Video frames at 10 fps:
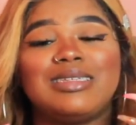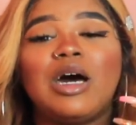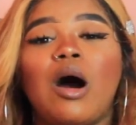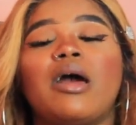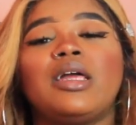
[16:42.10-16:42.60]

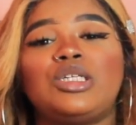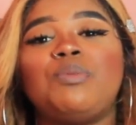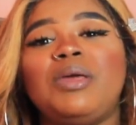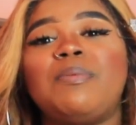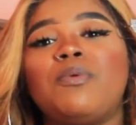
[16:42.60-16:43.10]
talking to
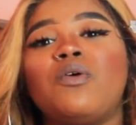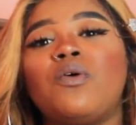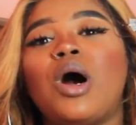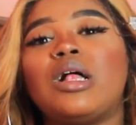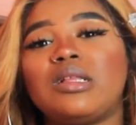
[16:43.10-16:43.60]

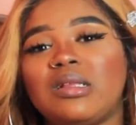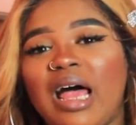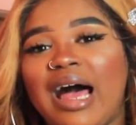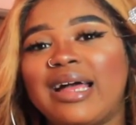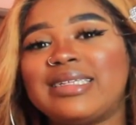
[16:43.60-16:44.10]
people a
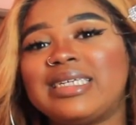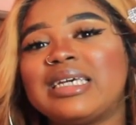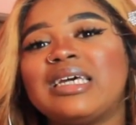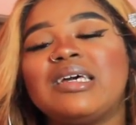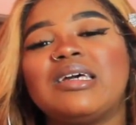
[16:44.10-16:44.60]
lot
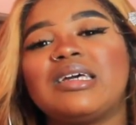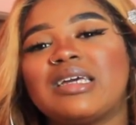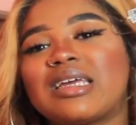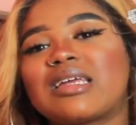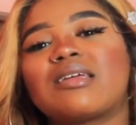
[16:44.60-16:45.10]

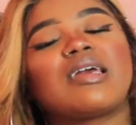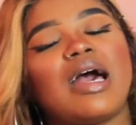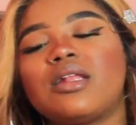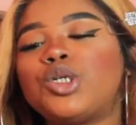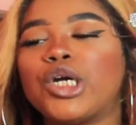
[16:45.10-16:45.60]

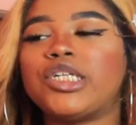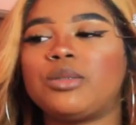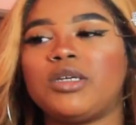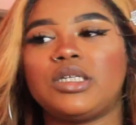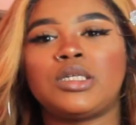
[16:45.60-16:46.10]
kind of
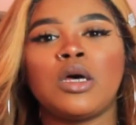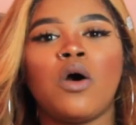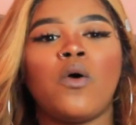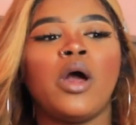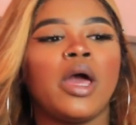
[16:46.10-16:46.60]
drains me.
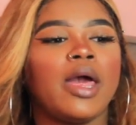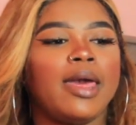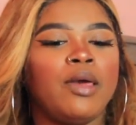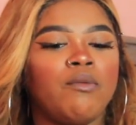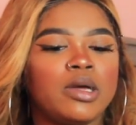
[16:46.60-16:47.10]
So
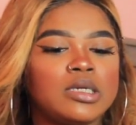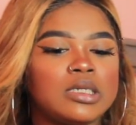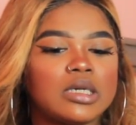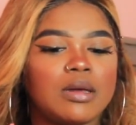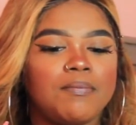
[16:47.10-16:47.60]
it
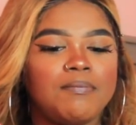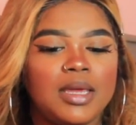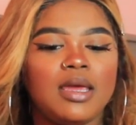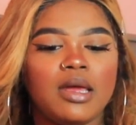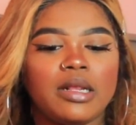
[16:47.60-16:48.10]
was
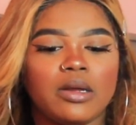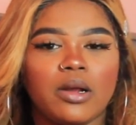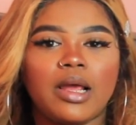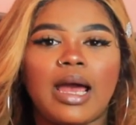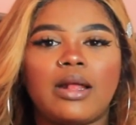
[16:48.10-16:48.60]
me
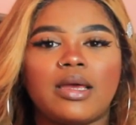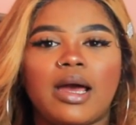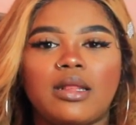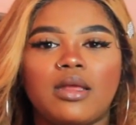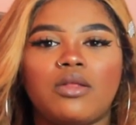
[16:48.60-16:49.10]
learning how to
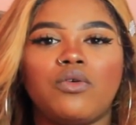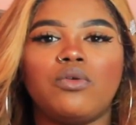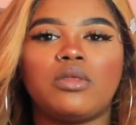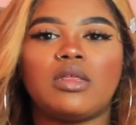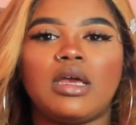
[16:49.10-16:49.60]
kind of
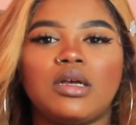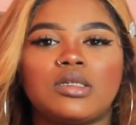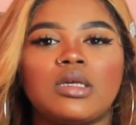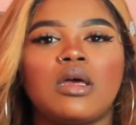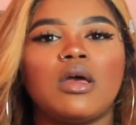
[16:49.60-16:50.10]
do
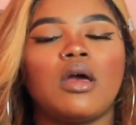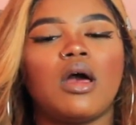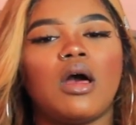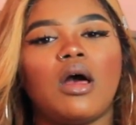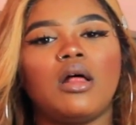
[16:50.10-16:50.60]
things
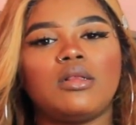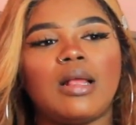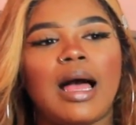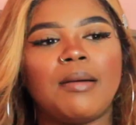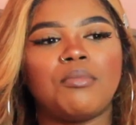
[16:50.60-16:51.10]
a
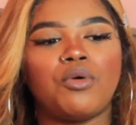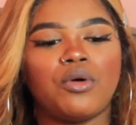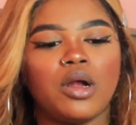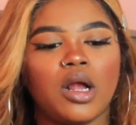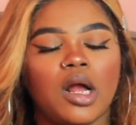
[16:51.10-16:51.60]
lot
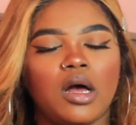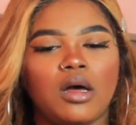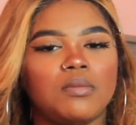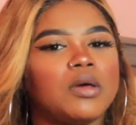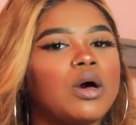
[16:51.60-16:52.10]
more
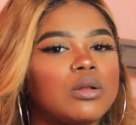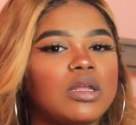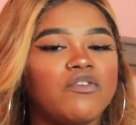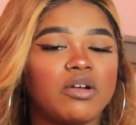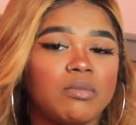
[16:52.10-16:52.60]

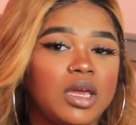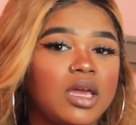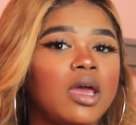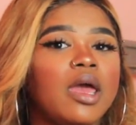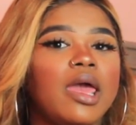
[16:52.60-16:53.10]
healthy for
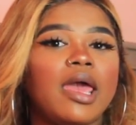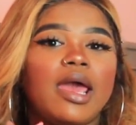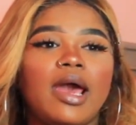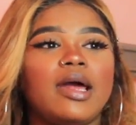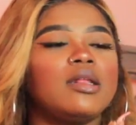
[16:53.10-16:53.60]
me,
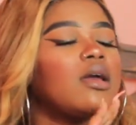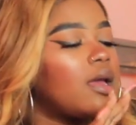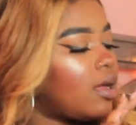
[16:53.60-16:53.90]
and